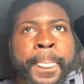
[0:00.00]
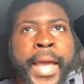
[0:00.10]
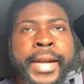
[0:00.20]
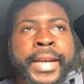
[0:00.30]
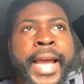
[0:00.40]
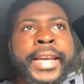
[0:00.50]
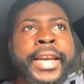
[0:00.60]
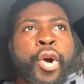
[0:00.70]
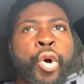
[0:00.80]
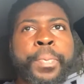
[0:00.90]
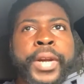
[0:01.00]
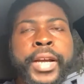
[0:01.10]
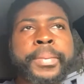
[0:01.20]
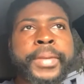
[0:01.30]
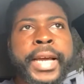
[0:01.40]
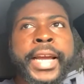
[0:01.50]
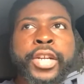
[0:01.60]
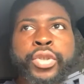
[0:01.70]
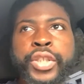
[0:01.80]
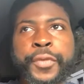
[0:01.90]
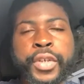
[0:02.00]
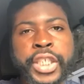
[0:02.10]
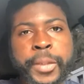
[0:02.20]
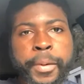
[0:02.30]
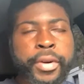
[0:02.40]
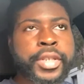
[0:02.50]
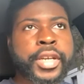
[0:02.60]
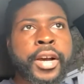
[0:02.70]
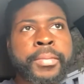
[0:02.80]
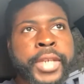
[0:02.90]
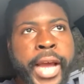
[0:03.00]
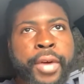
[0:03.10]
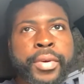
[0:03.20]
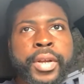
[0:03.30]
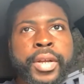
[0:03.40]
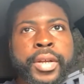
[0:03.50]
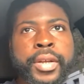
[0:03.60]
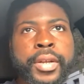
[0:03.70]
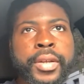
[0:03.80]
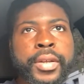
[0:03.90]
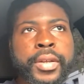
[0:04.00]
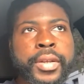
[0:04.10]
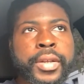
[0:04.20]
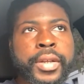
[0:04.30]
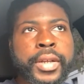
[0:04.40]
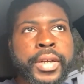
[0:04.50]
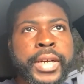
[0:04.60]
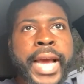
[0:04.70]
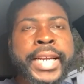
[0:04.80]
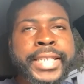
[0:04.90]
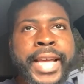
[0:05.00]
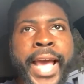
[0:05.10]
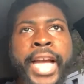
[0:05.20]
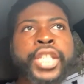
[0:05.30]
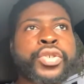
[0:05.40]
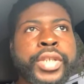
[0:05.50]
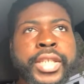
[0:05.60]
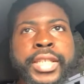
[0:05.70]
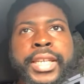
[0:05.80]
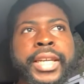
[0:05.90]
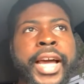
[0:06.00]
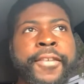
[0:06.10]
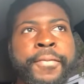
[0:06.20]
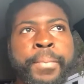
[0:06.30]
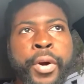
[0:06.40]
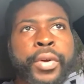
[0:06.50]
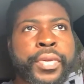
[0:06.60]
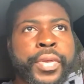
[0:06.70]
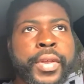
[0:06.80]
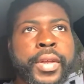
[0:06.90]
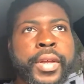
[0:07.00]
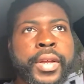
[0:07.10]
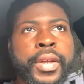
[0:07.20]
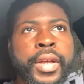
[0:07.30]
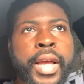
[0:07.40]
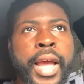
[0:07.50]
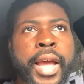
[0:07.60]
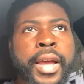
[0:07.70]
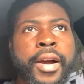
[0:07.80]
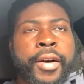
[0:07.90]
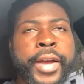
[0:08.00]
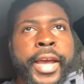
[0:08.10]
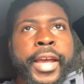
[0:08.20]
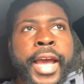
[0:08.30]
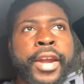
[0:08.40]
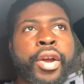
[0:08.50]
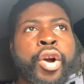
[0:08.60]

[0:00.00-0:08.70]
and then opening up that entrance for the spirit to come down. That is the entrance into life, birth. Okay? And the